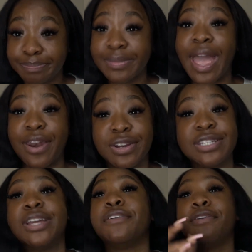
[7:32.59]

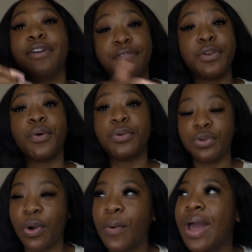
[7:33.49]
energy. If you know, you
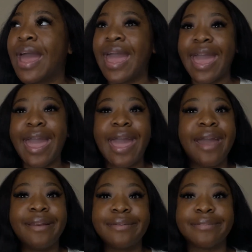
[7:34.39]
know.
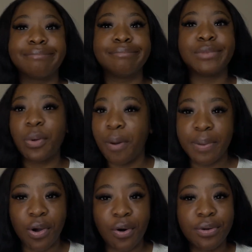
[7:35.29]
And lo and
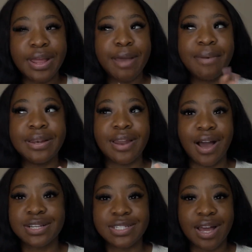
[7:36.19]
behold, him and
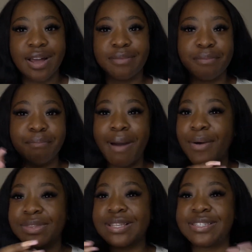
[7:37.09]
Nadjha
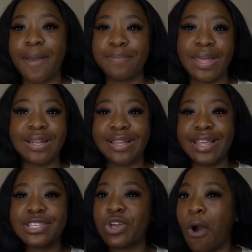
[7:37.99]
mount the same thing. Like, they
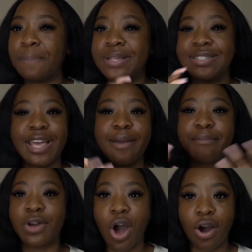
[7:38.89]
sculpt the same
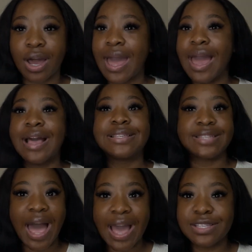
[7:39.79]
cock.
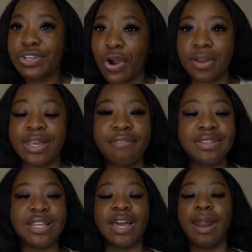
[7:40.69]
Size, girth,
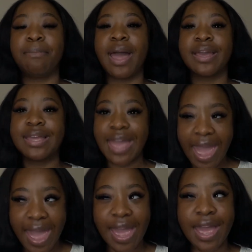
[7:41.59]
everything. And I'm like,
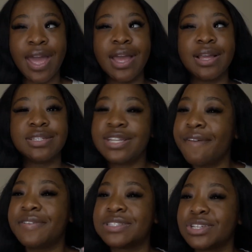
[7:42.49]
yeah,
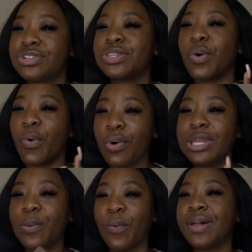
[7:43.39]
Jeff is literally the
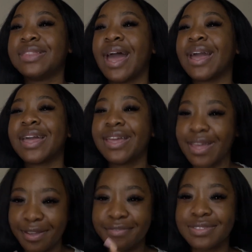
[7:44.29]
only one that
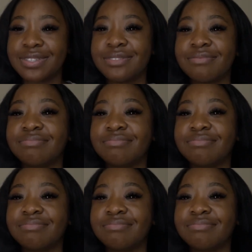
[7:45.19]
gives